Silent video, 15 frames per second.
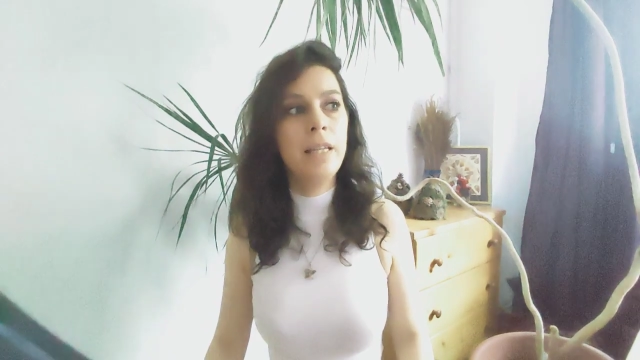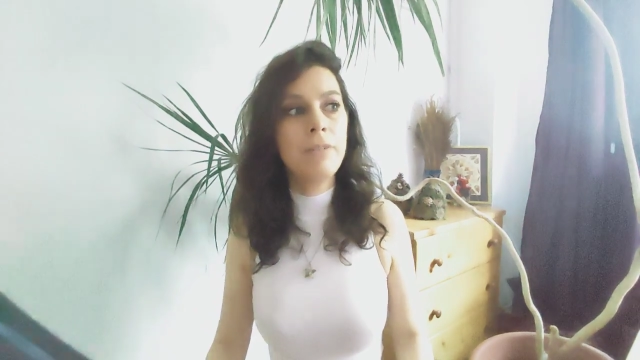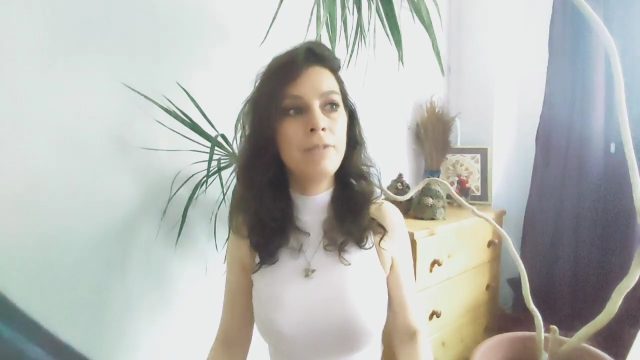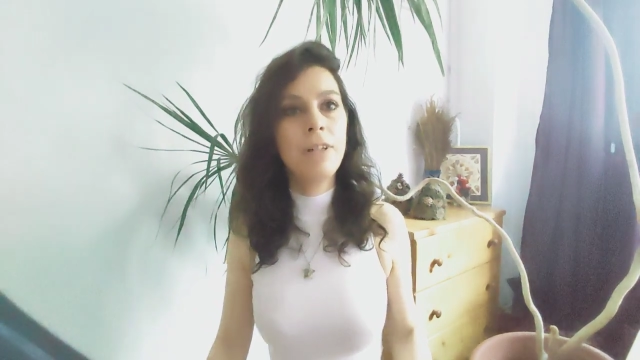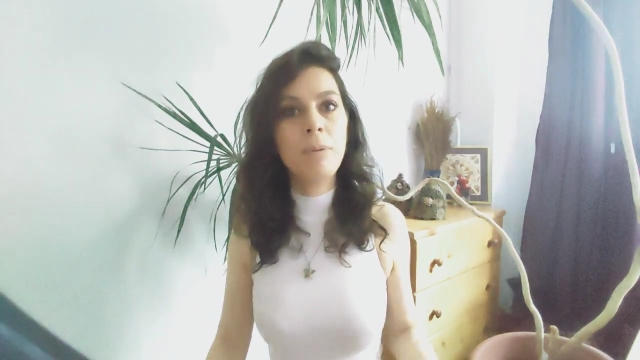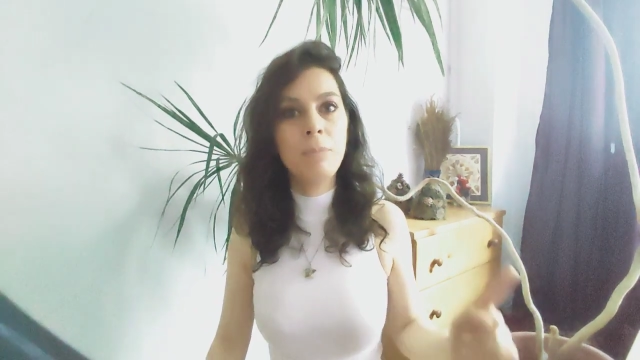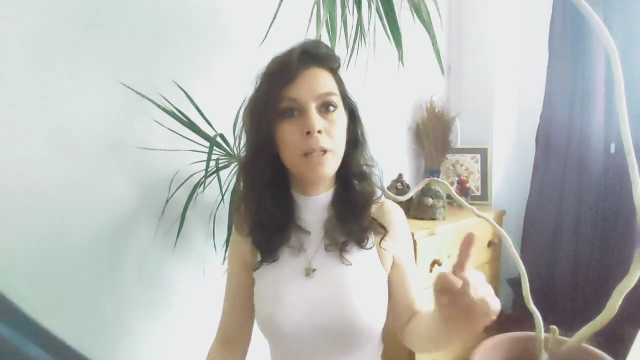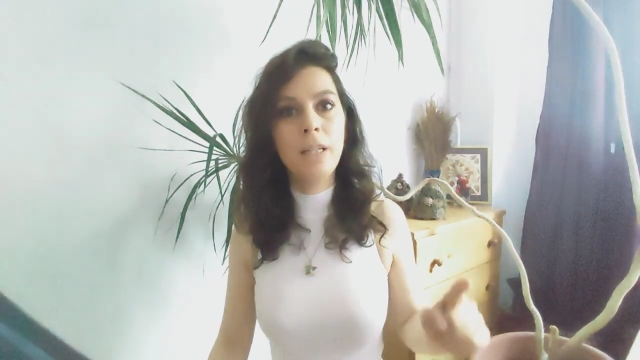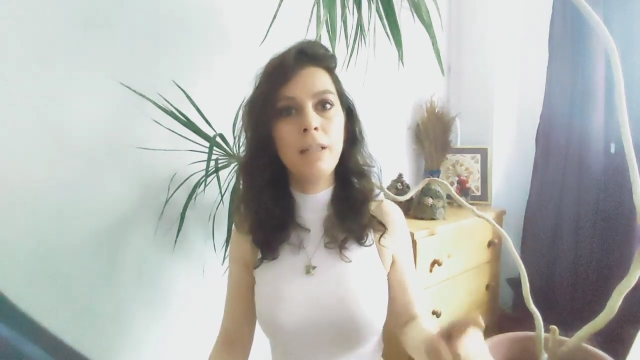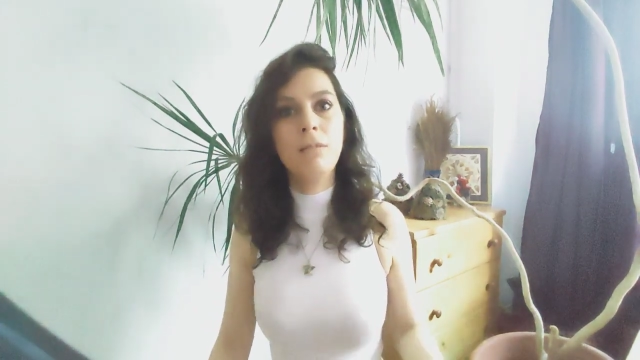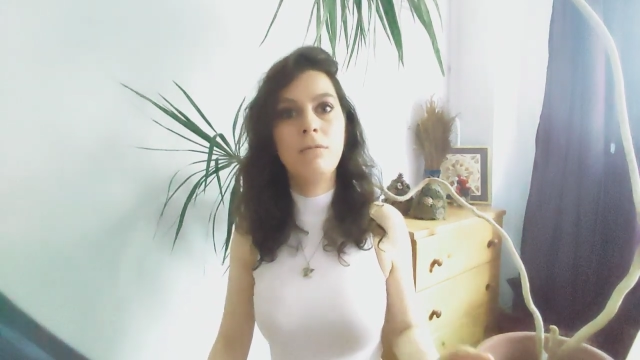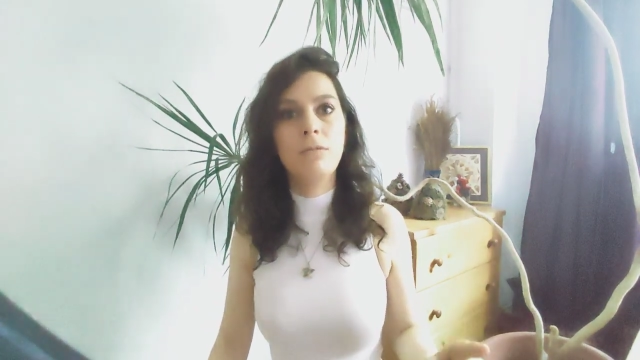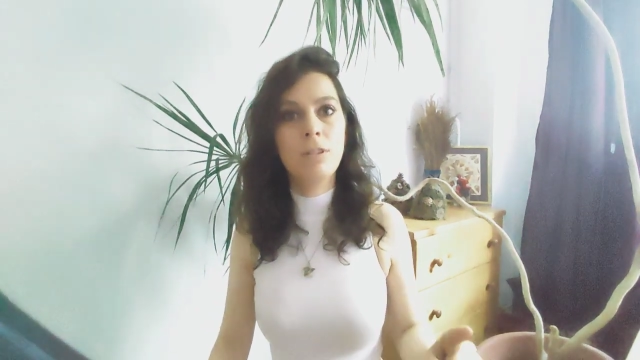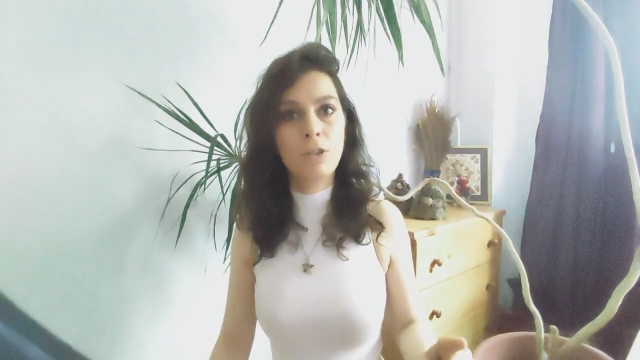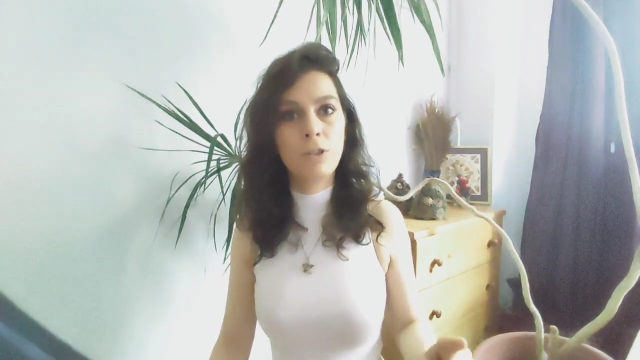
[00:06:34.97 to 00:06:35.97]
If I
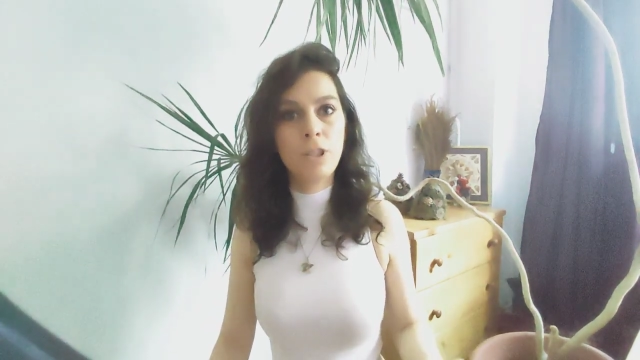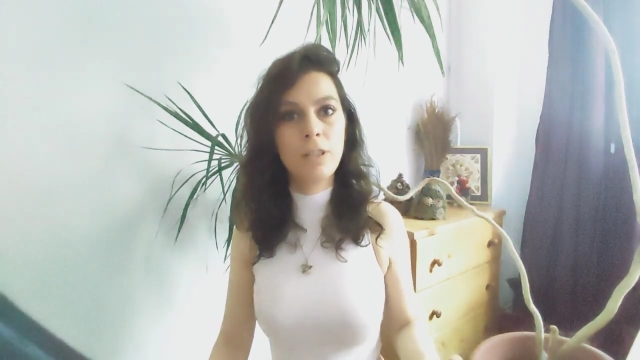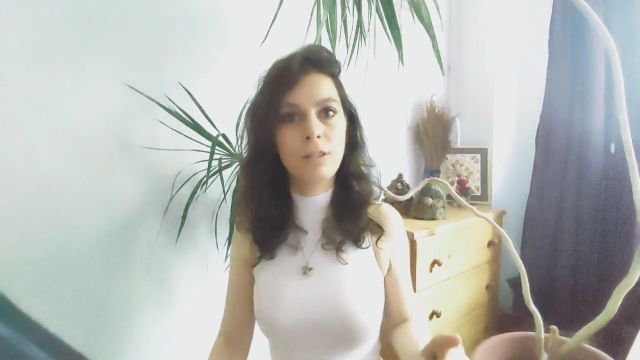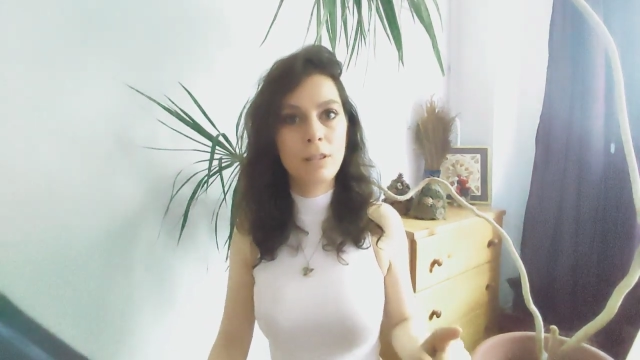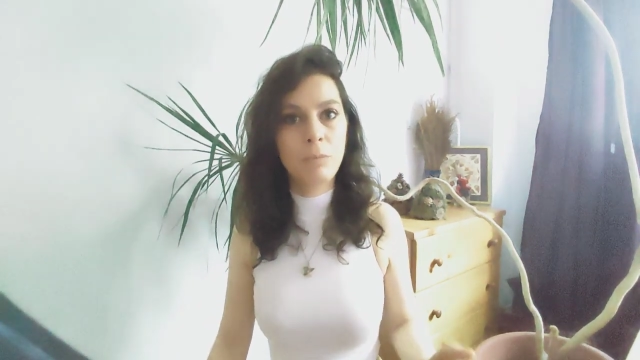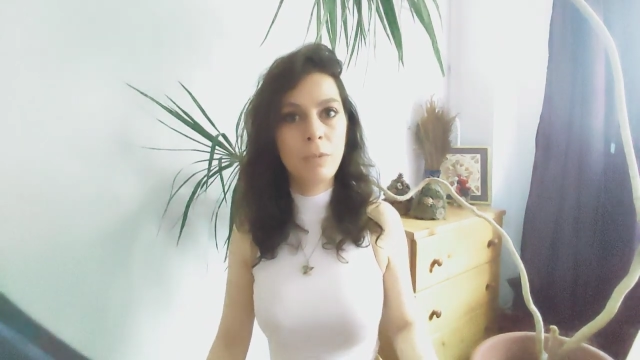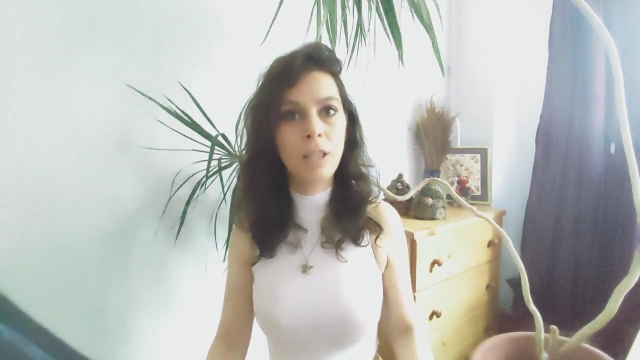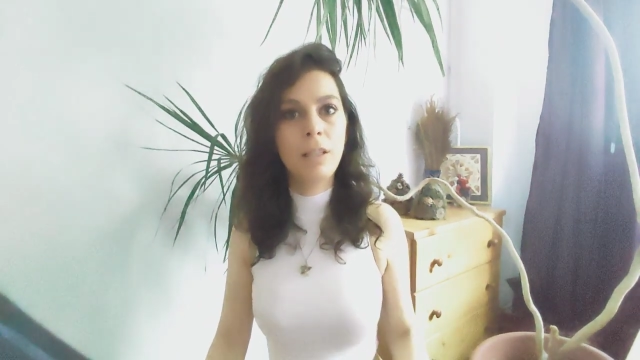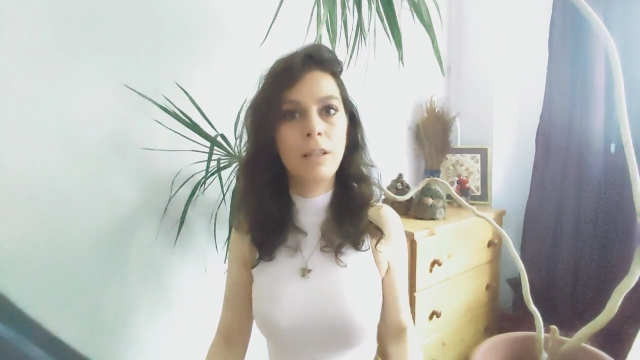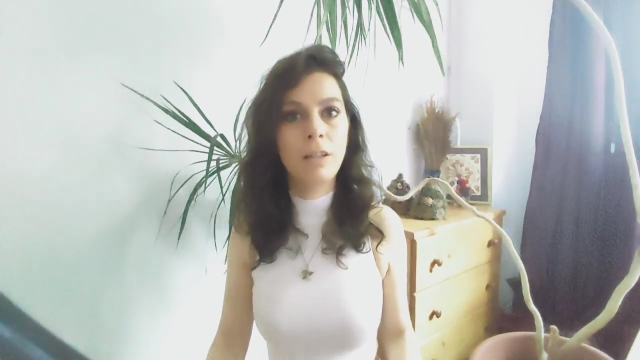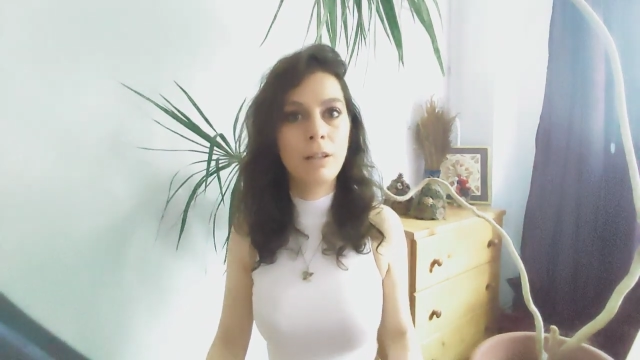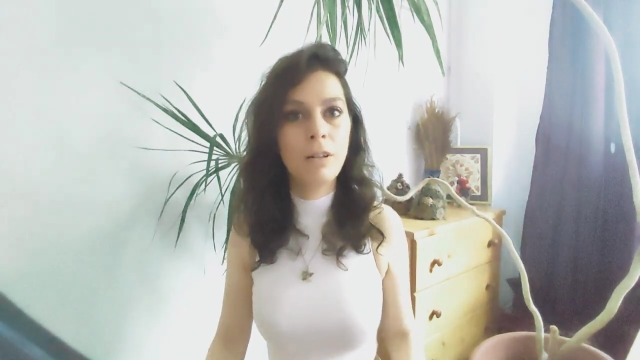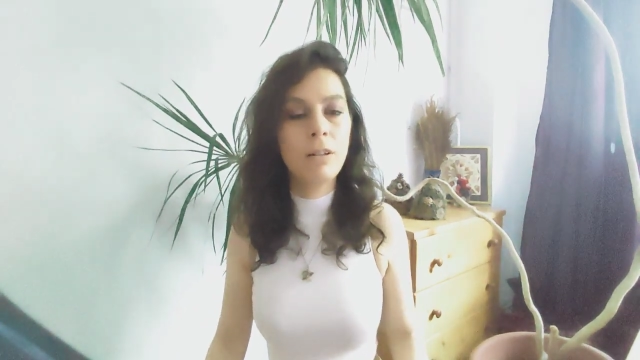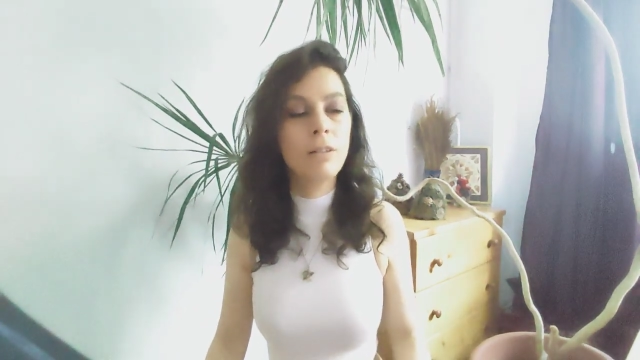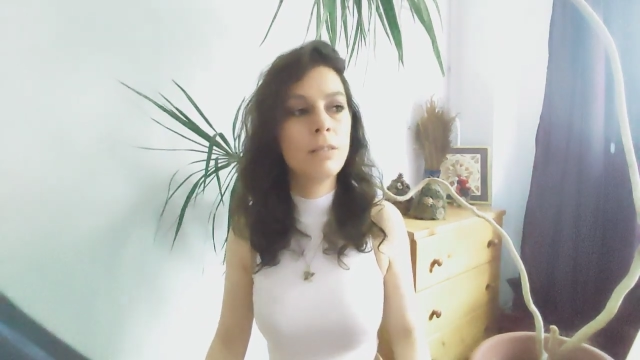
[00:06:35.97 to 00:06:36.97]
might suggest something
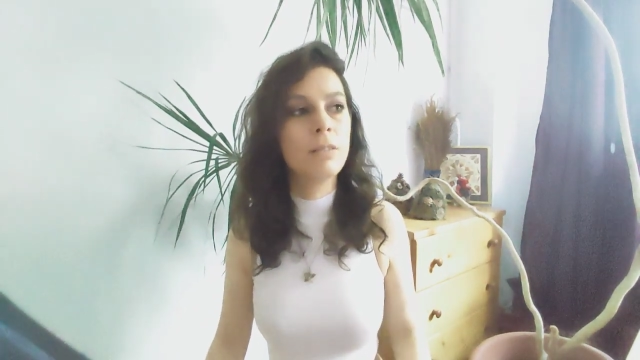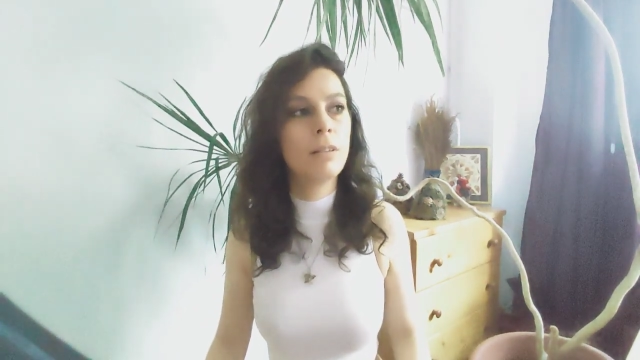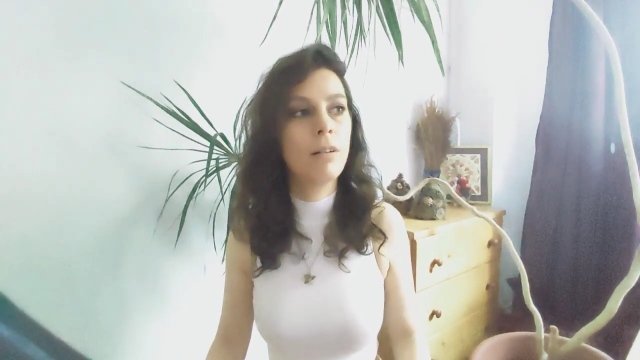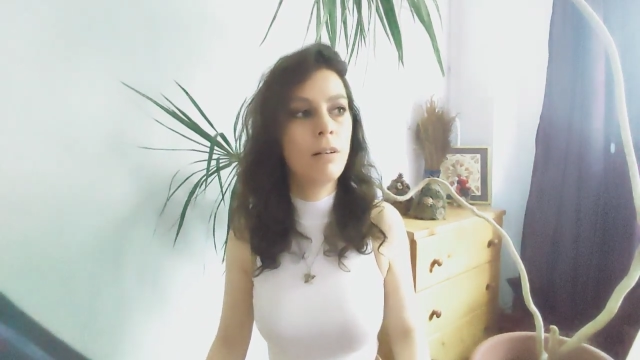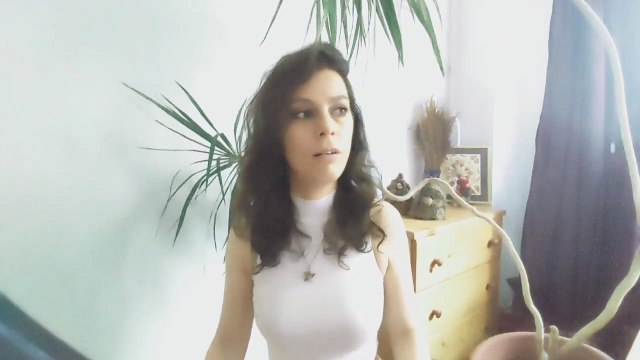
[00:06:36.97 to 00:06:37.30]
here,